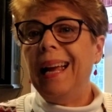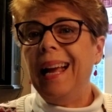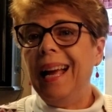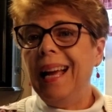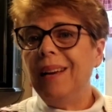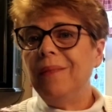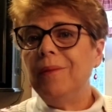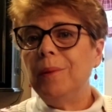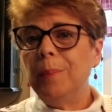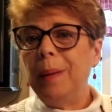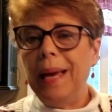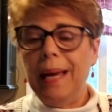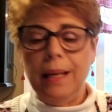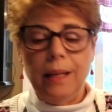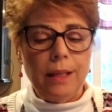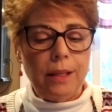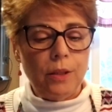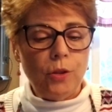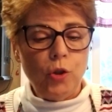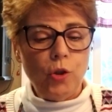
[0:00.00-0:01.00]
half a
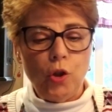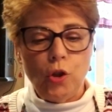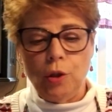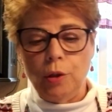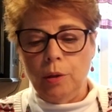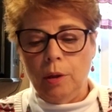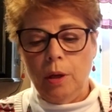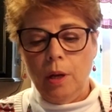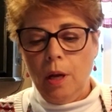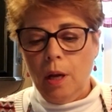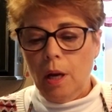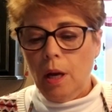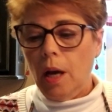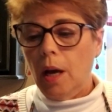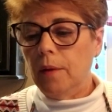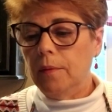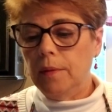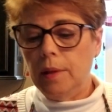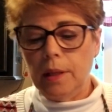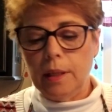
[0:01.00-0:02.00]
package
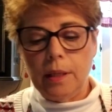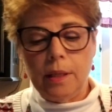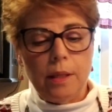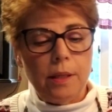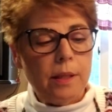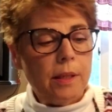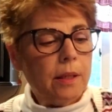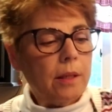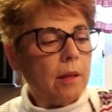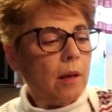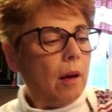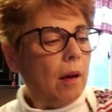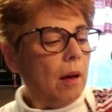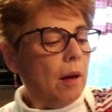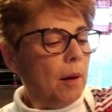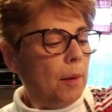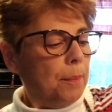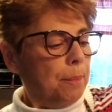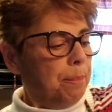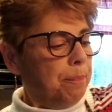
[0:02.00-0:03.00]
of these
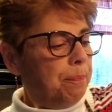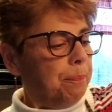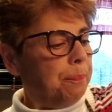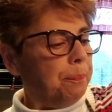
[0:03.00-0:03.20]
um,